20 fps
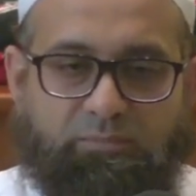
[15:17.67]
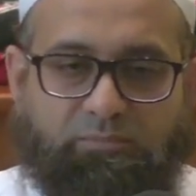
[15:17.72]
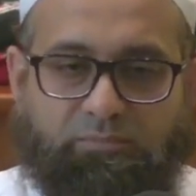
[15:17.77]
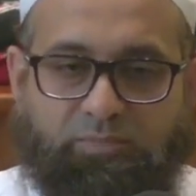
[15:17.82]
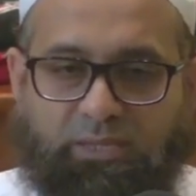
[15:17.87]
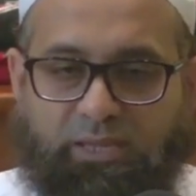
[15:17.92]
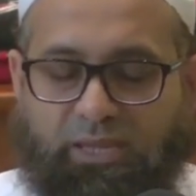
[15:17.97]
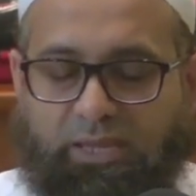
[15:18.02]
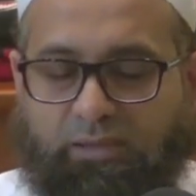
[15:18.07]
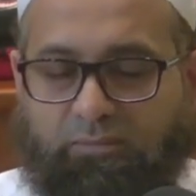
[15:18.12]

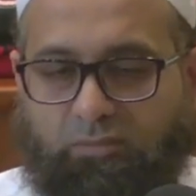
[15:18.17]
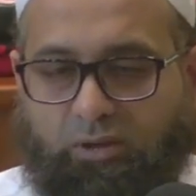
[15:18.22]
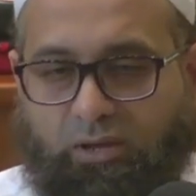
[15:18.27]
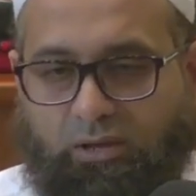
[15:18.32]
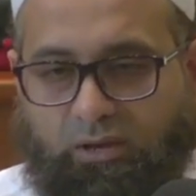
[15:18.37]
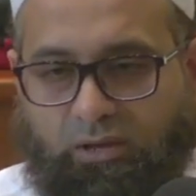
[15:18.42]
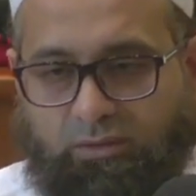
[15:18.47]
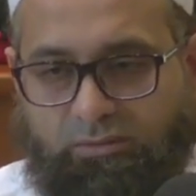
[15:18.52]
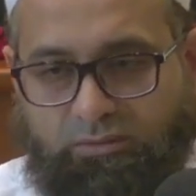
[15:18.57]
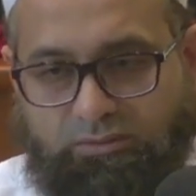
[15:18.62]
blame
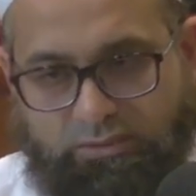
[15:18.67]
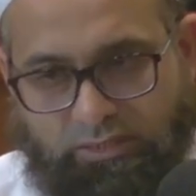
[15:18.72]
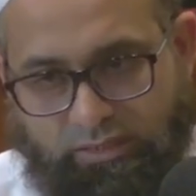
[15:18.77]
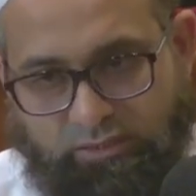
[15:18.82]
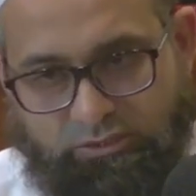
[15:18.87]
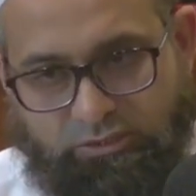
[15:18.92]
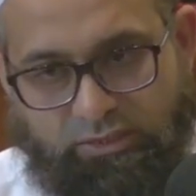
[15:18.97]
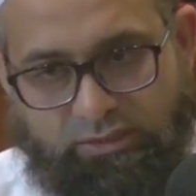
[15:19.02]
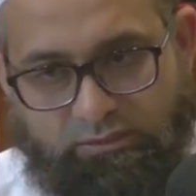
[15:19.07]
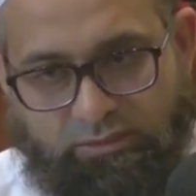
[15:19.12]
on others,
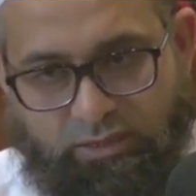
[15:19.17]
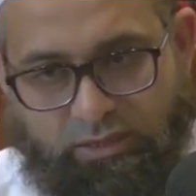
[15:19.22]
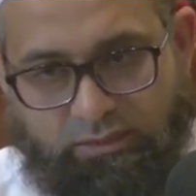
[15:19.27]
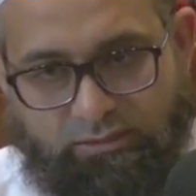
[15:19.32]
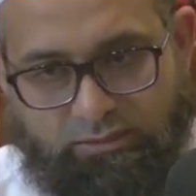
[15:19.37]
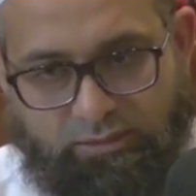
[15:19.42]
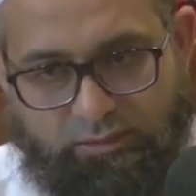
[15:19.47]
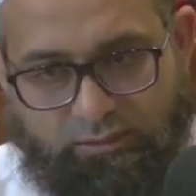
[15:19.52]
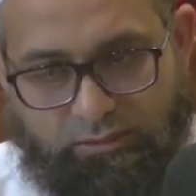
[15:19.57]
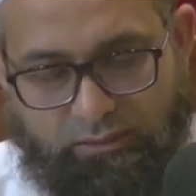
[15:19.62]
like
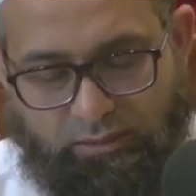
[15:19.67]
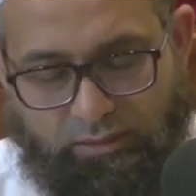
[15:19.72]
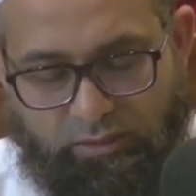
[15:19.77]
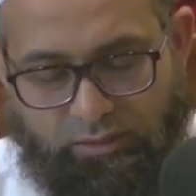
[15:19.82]
Shaitan did.